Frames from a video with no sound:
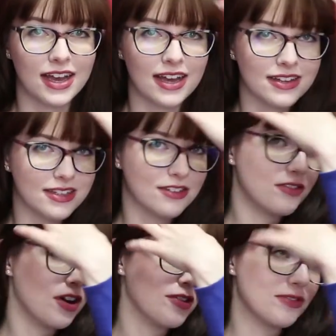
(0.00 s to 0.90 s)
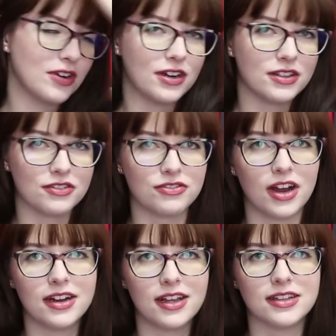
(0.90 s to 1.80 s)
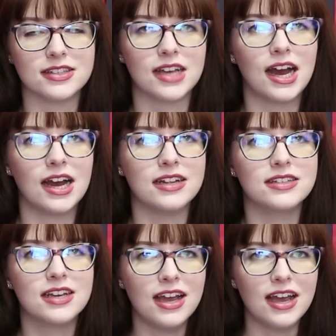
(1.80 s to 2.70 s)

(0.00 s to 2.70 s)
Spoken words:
They had like the faux fur in the front and the sides,